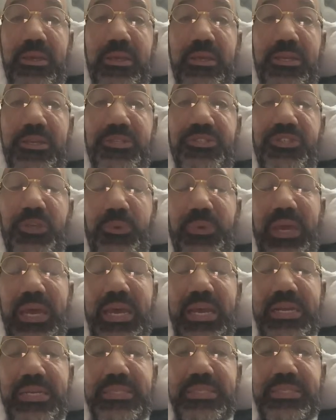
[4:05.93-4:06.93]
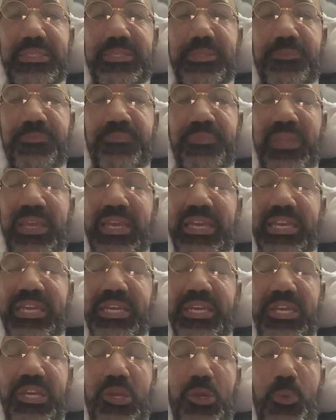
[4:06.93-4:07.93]
So, guys,
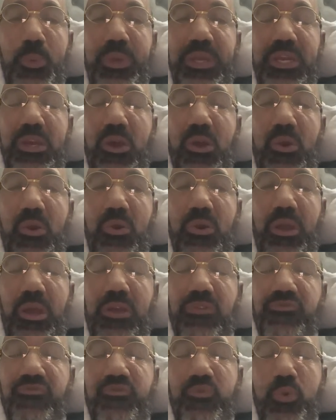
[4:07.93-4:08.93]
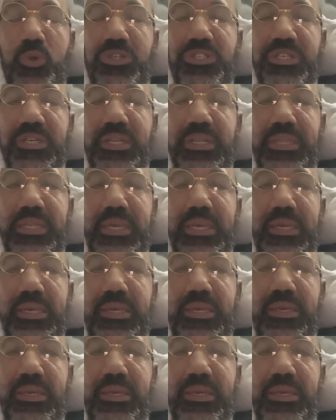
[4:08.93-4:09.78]
here we are, unfortunately